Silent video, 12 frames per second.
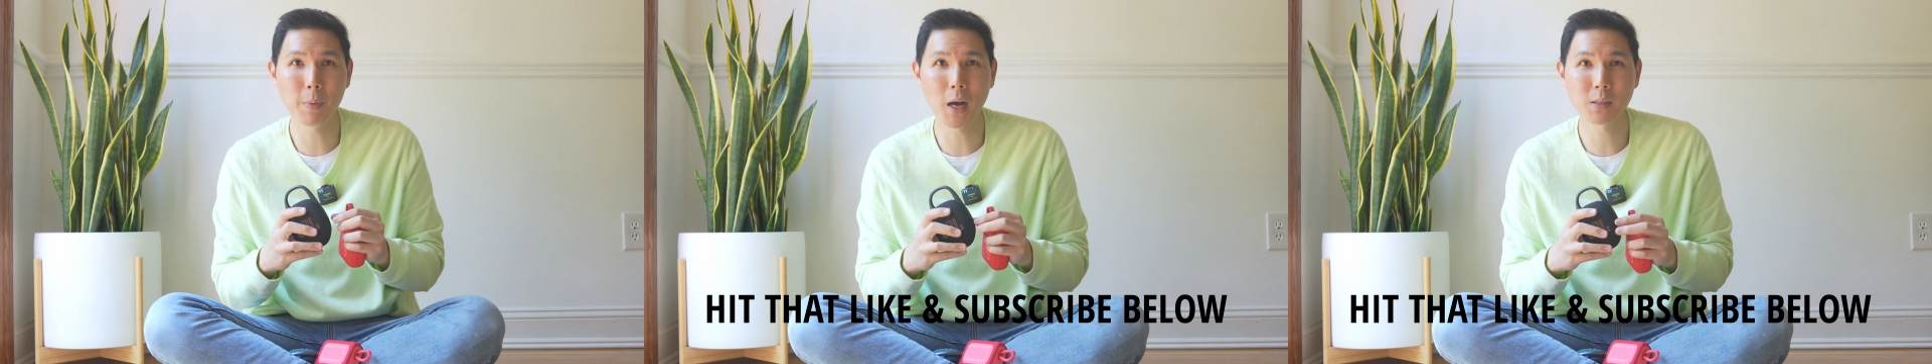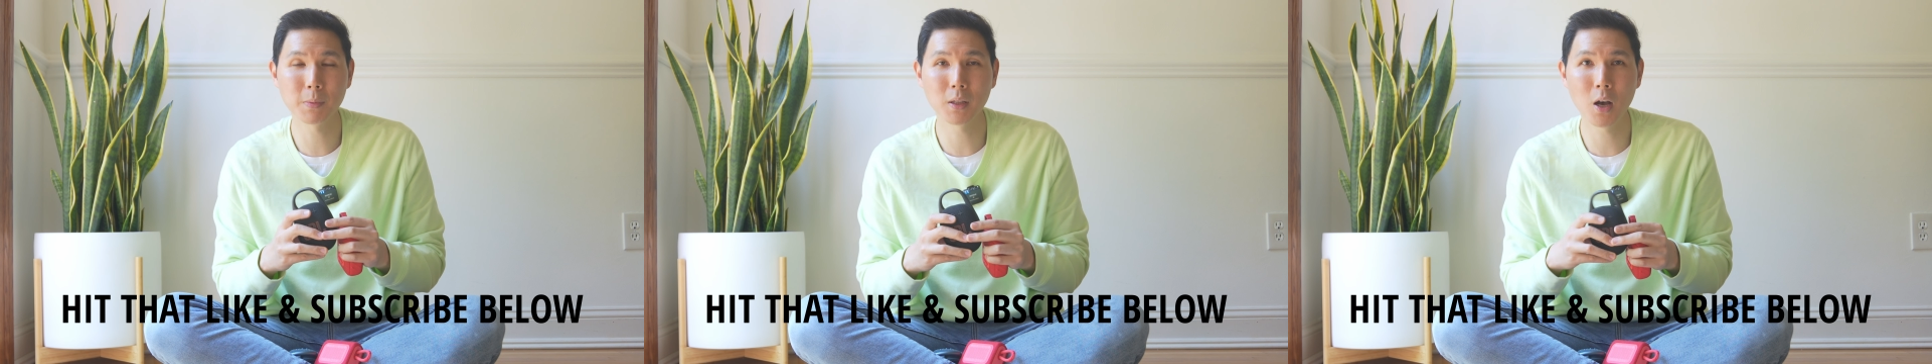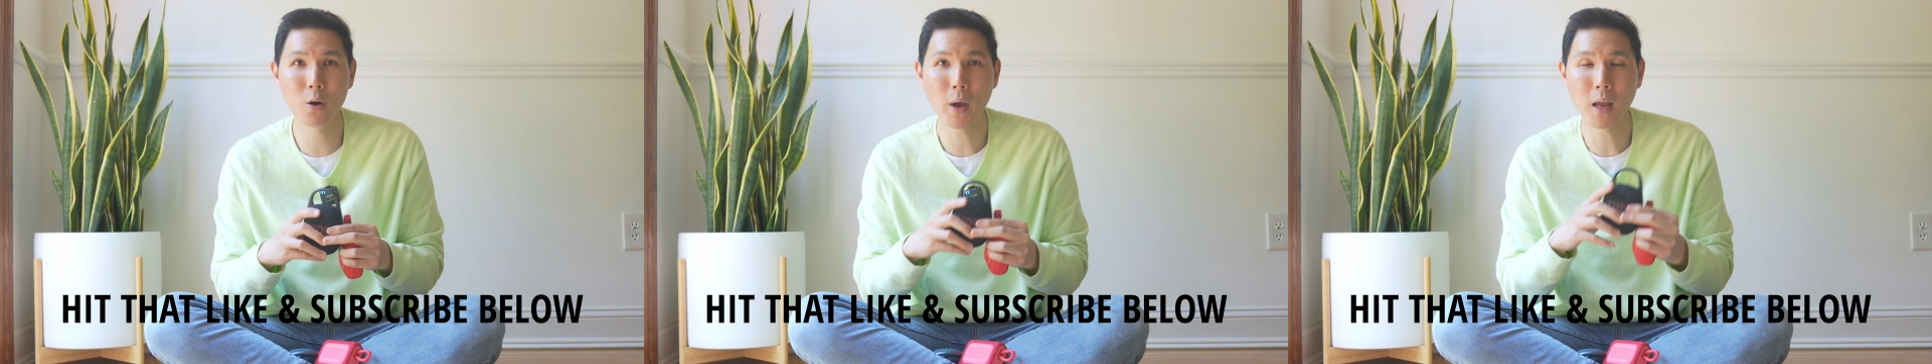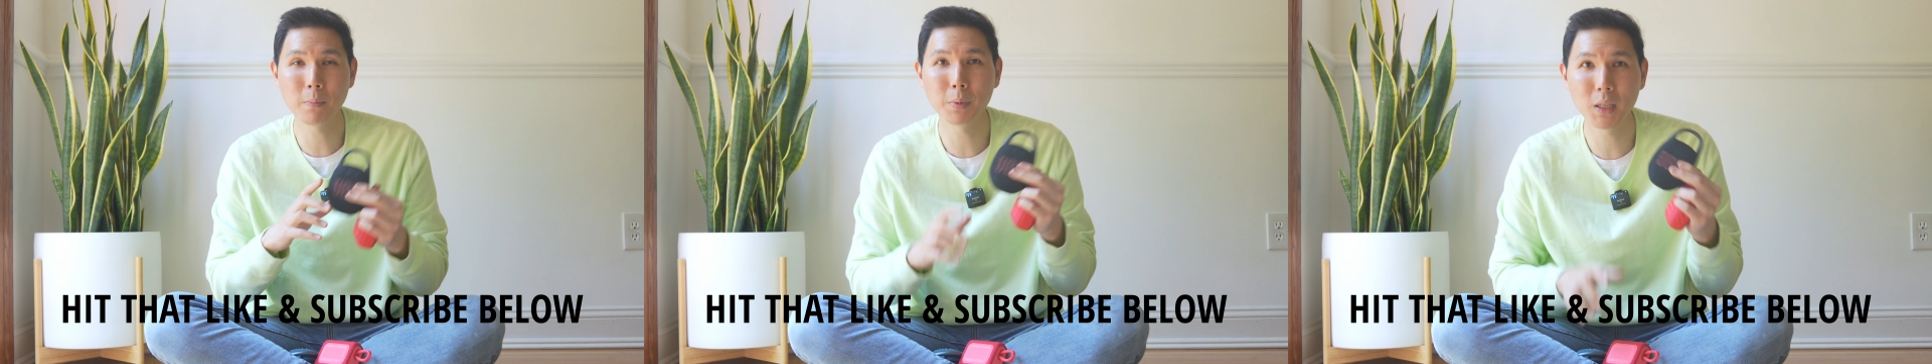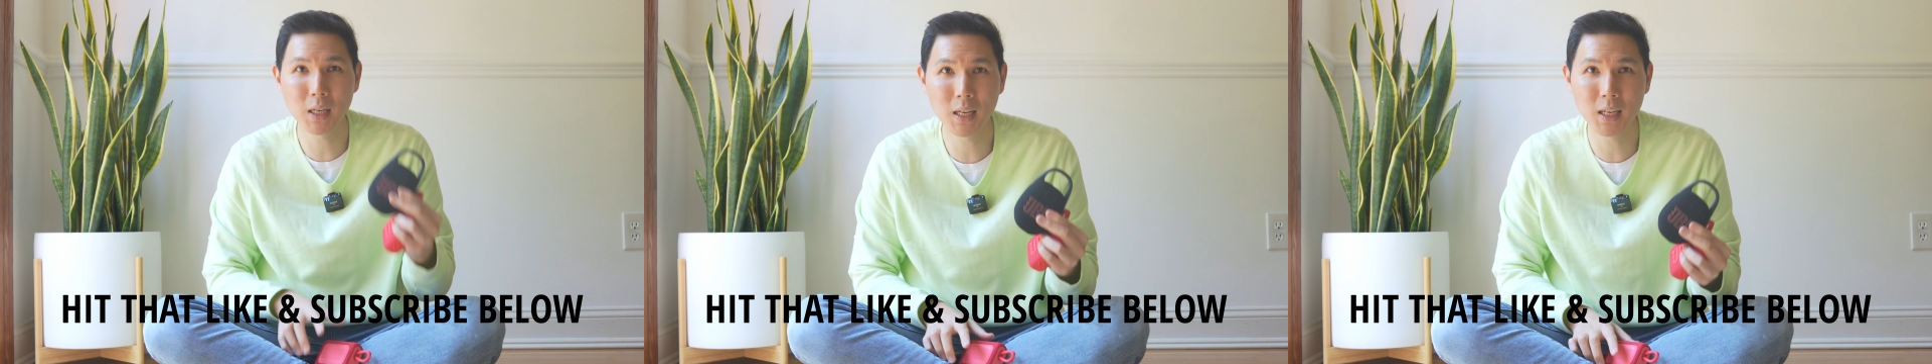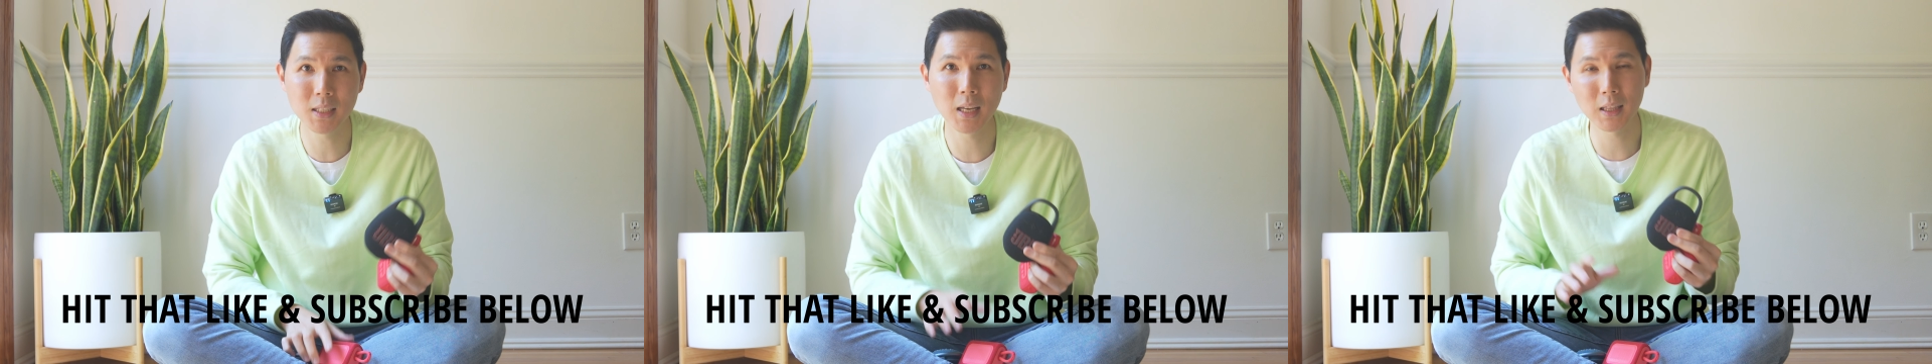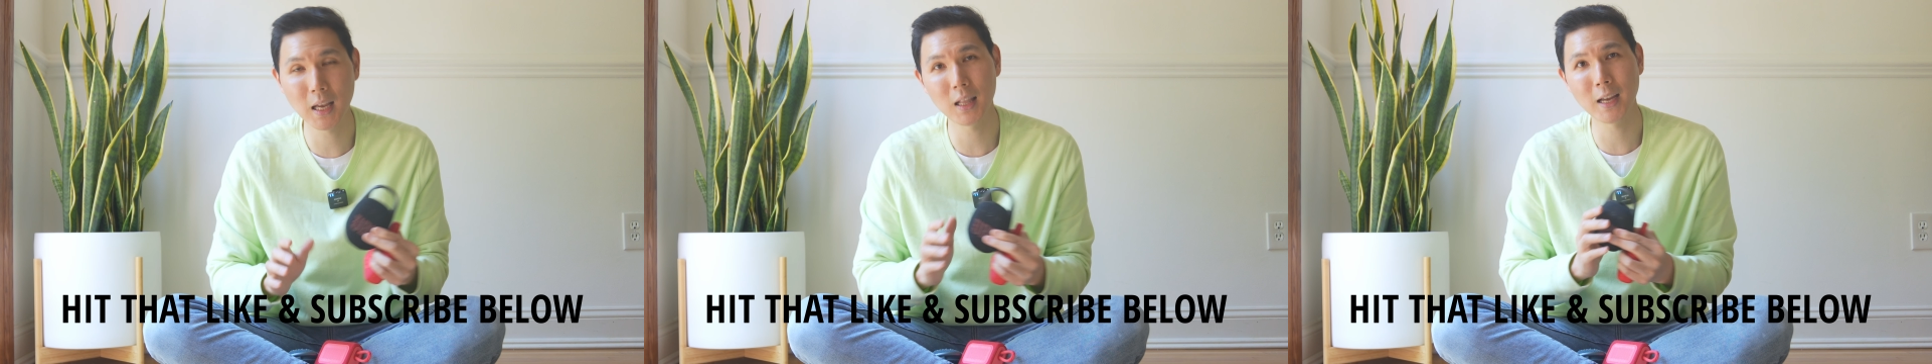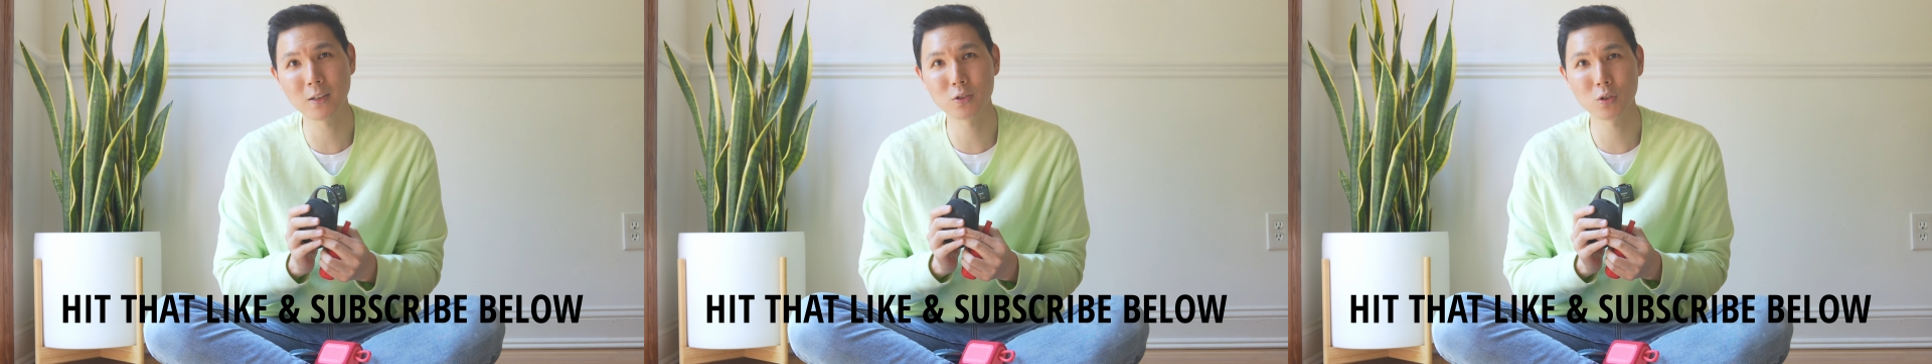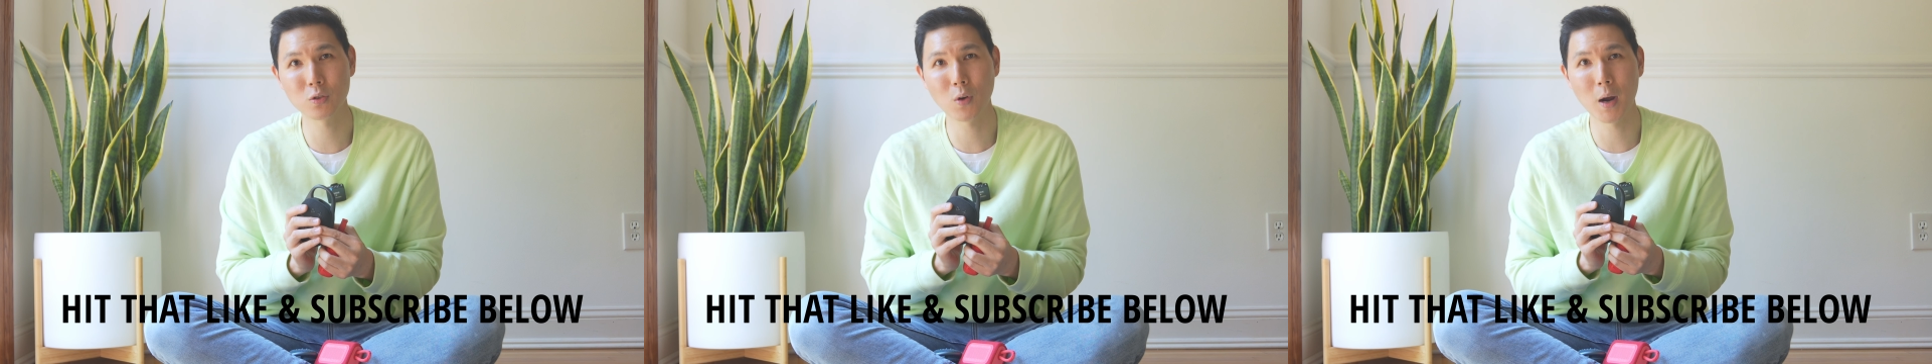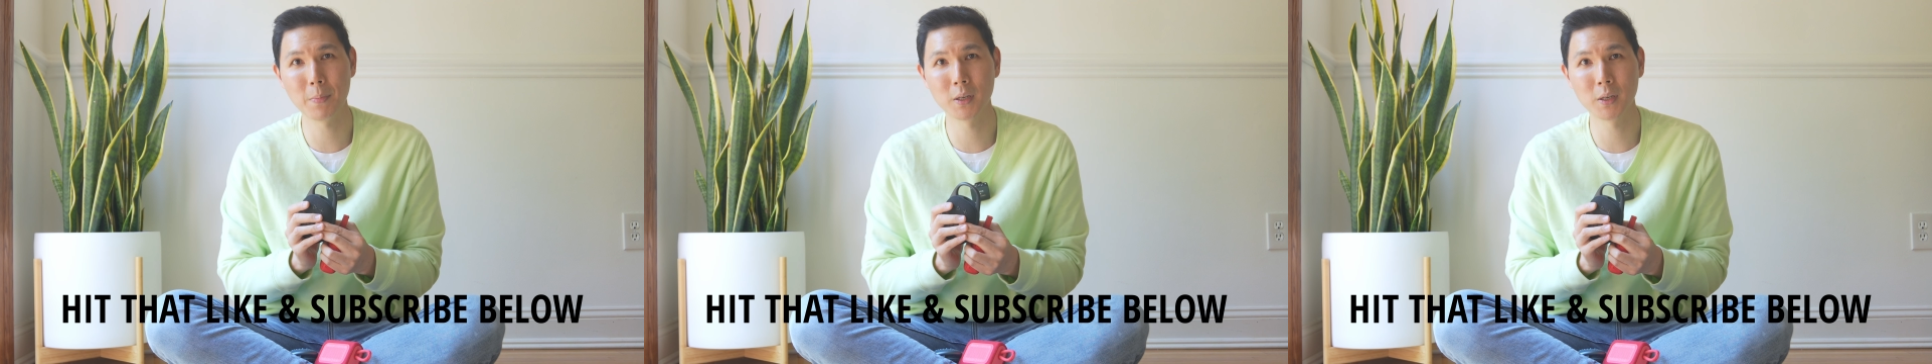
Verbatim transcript: box below and please hit that like or subscribe